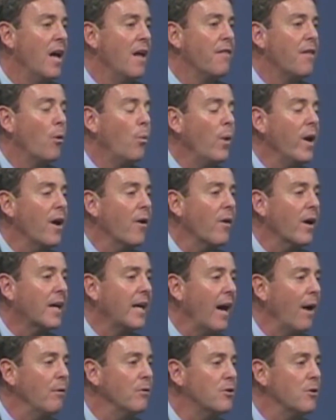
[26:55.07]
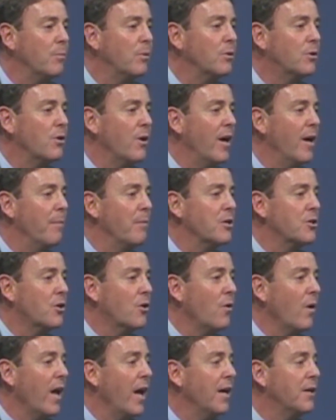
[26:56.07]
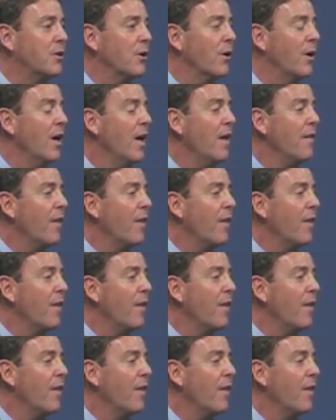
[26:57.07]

that we are accountable to Him as Creator,